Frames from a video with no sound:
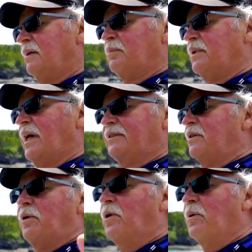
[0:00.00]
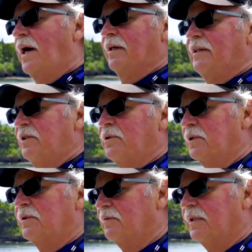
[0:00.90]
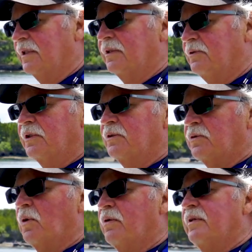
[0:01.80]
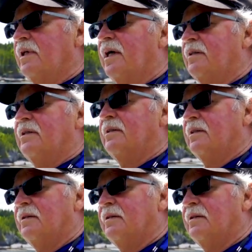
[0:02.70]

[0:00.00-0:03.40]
protected the whole island. He sort of took control of the island.